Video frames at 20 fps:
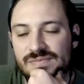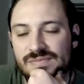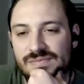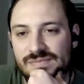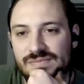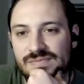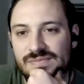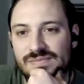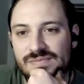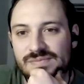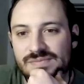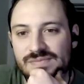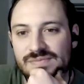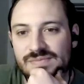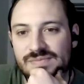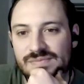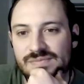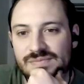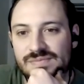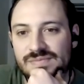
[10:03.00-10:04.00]

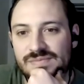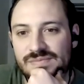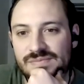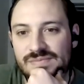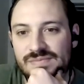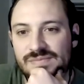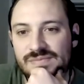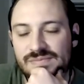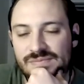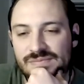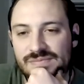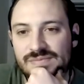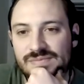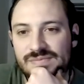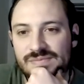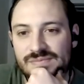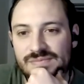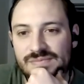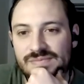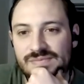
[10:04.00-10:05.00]

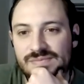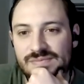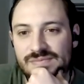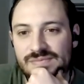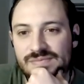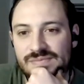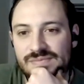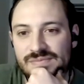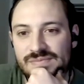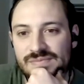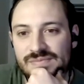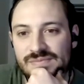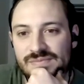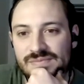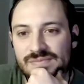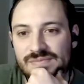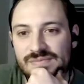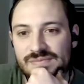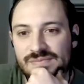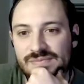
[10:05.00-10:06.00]

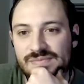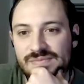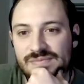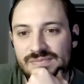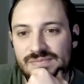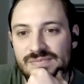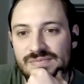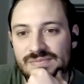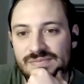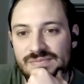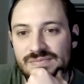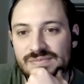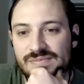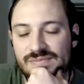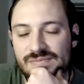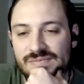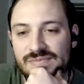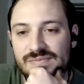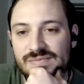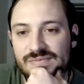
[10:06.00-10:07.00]

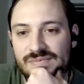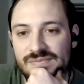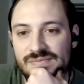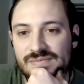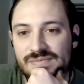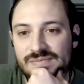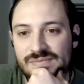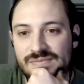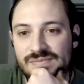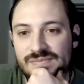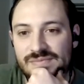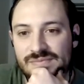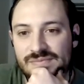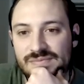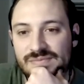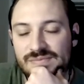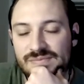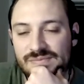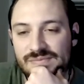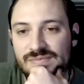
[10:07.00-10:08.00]

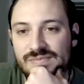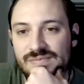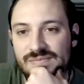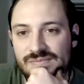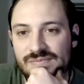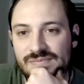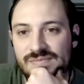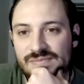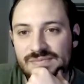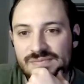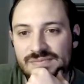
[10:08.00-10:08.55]
(silent)